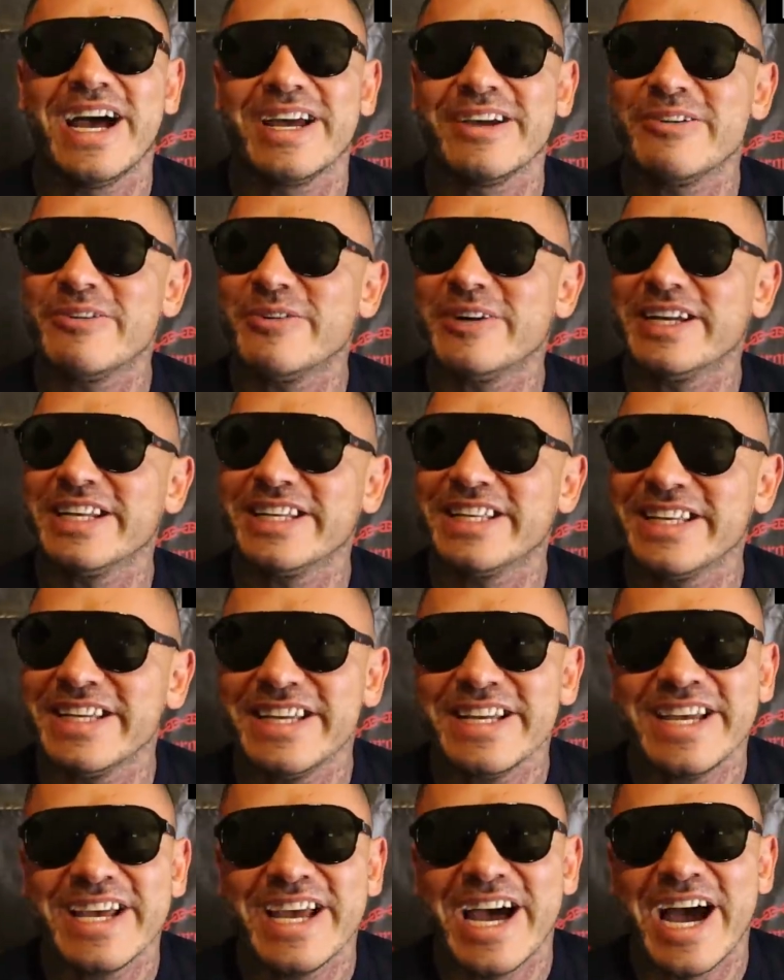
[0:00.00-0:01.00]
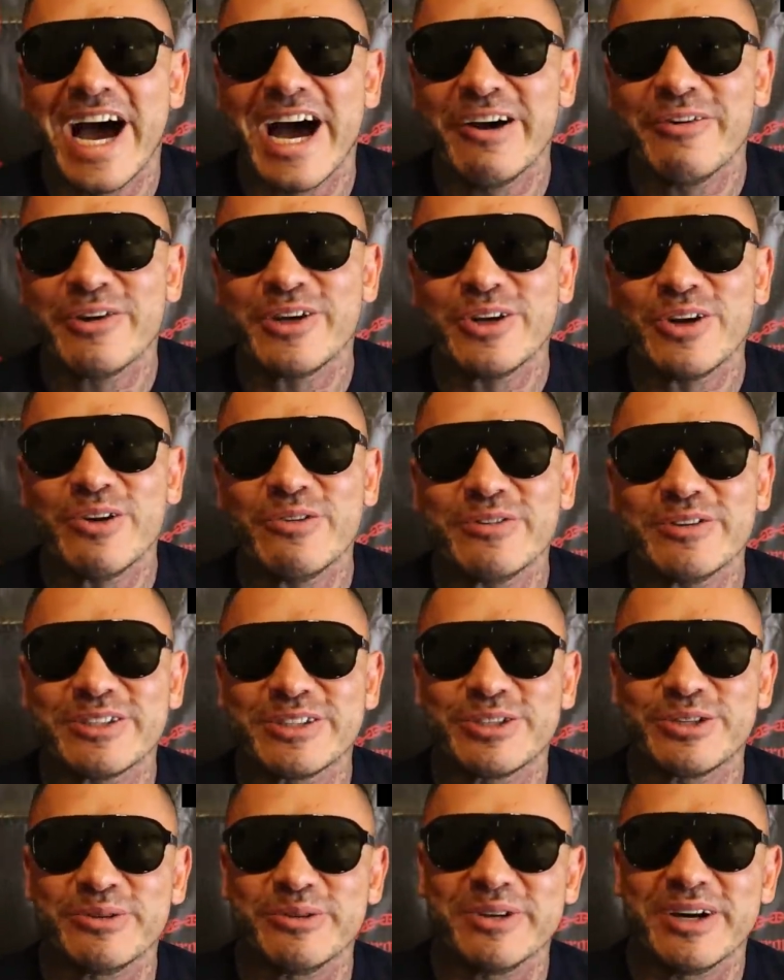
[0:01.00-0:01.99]
I went I went over
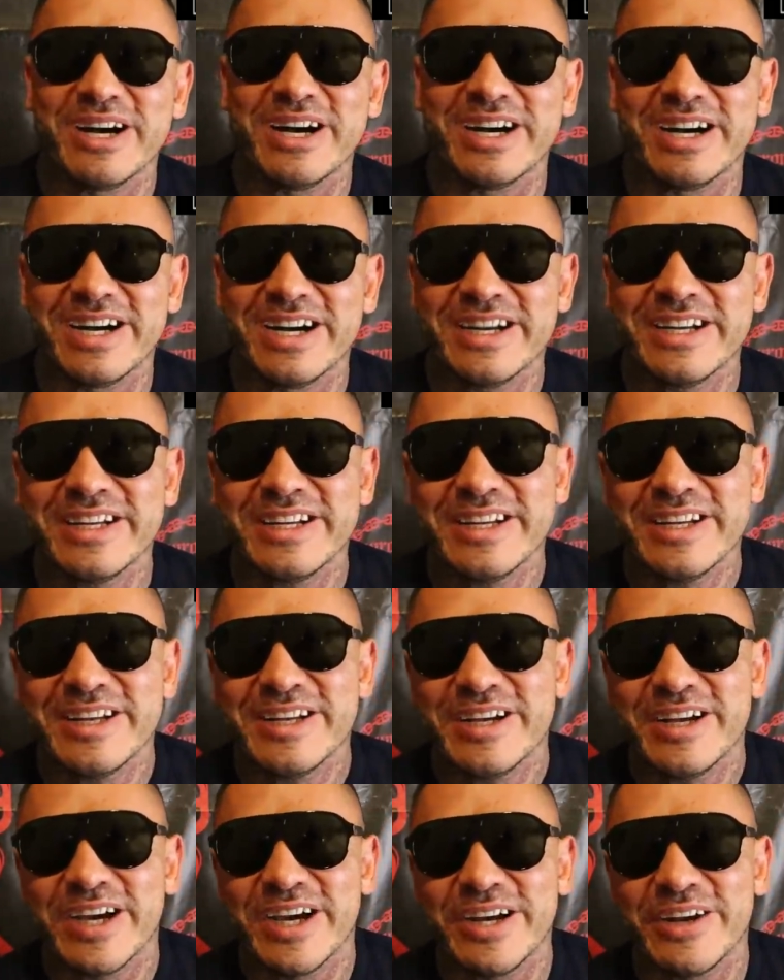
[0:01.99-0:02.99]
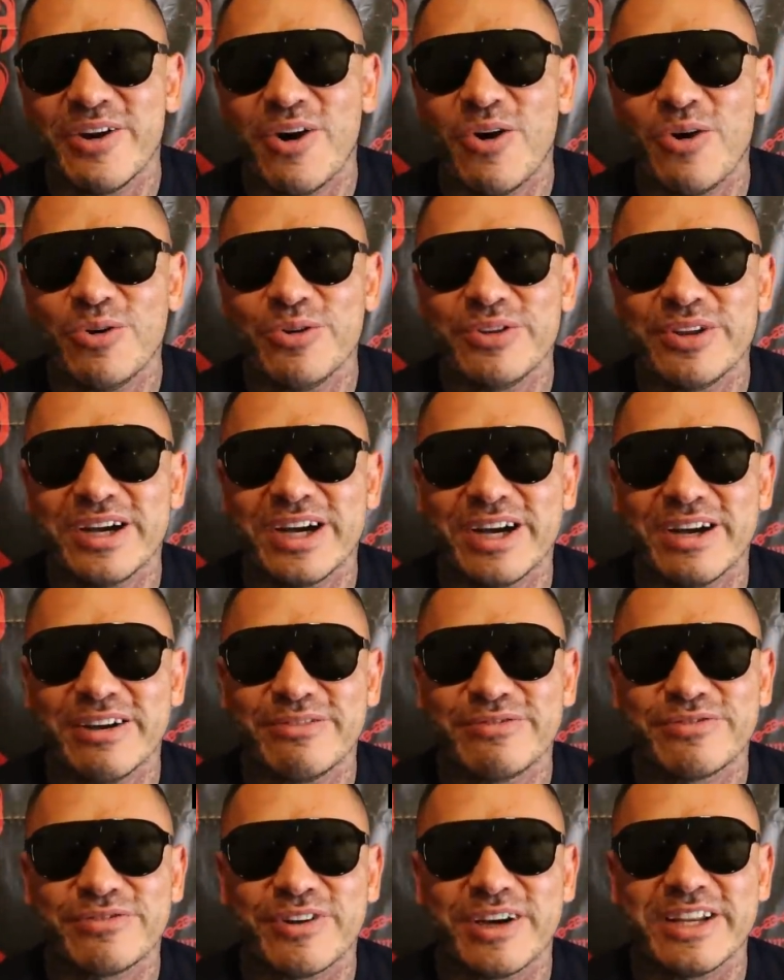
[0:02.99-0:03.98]
to uh, an old uh,
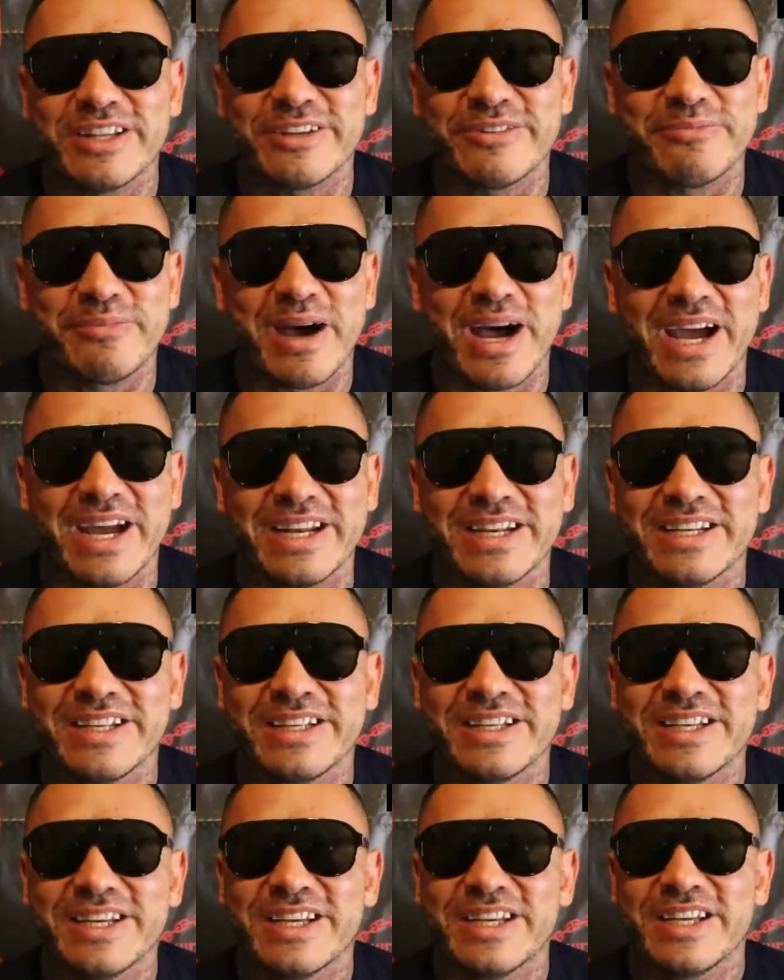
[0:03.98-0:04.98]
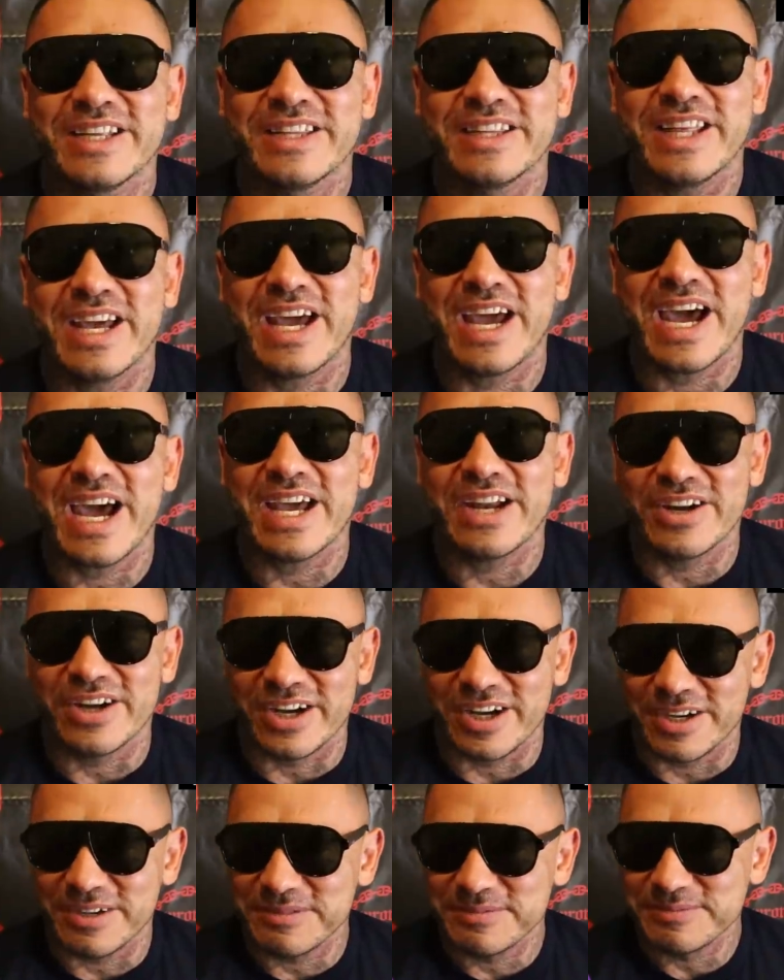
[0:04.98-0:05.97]
friend of mine that had
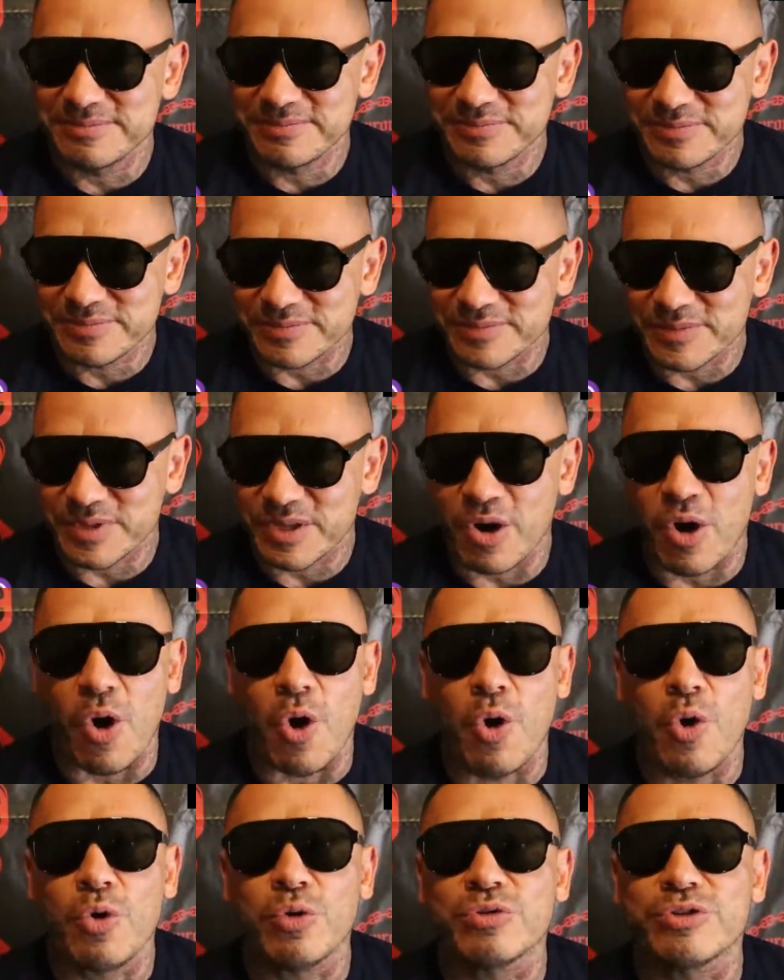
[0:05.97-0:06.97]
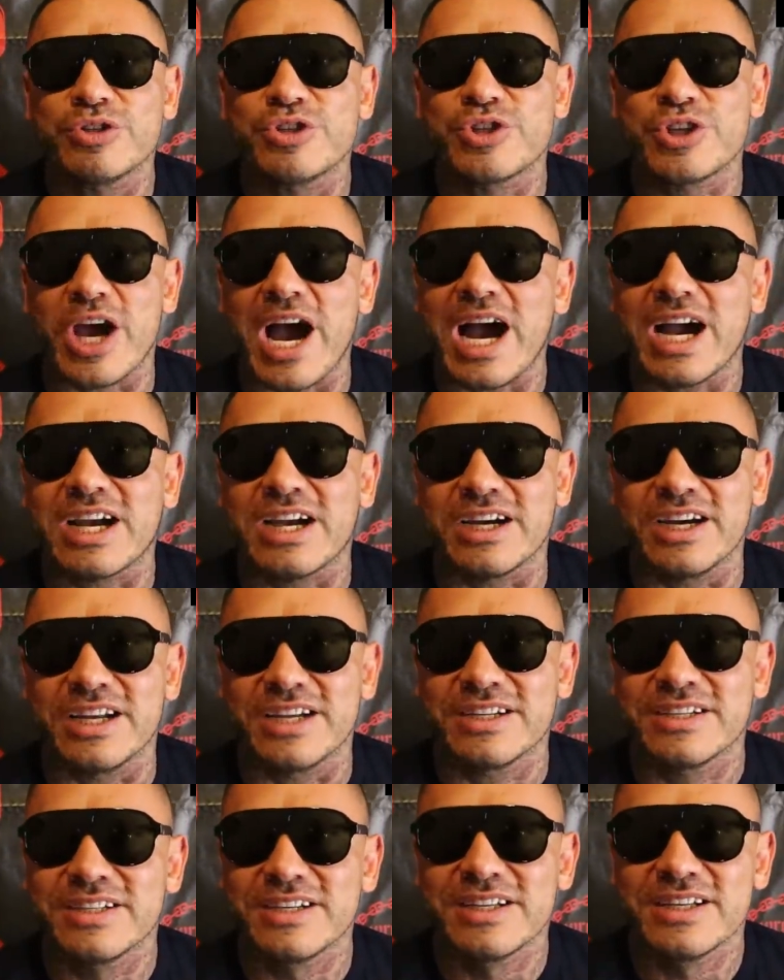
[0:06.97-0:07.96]
uh, a, old
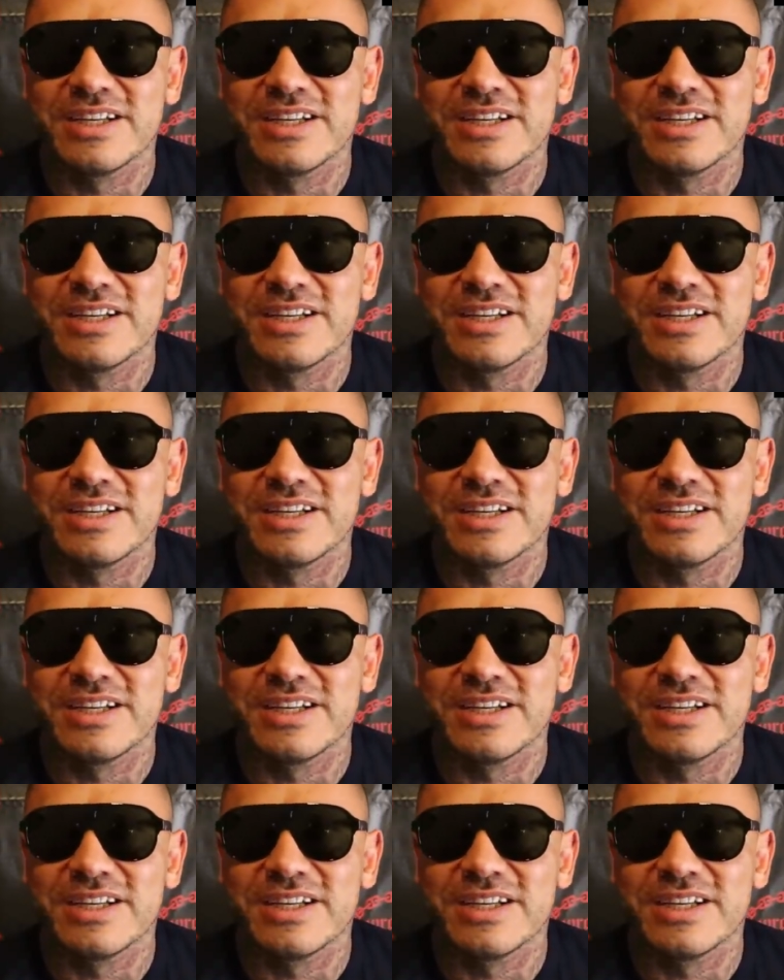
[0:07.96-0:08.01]
shotgun,